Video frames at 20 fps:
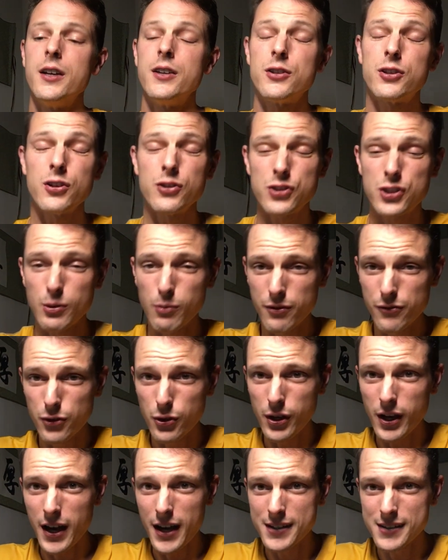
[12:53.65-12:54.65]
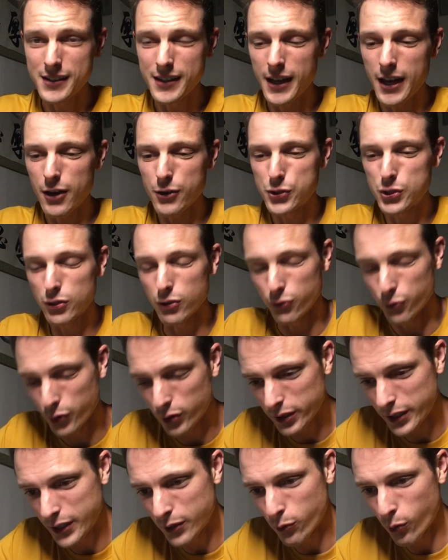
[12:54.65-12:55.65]
to some of you guys and gals who are
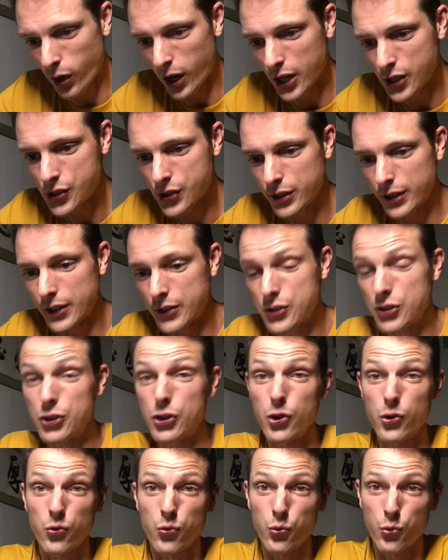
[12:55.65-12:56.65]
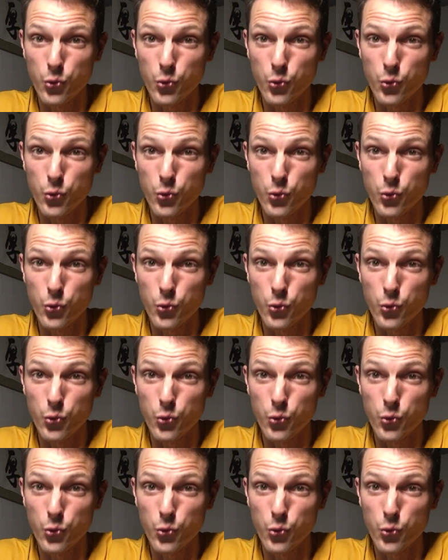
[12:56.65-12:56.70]
really watching this and you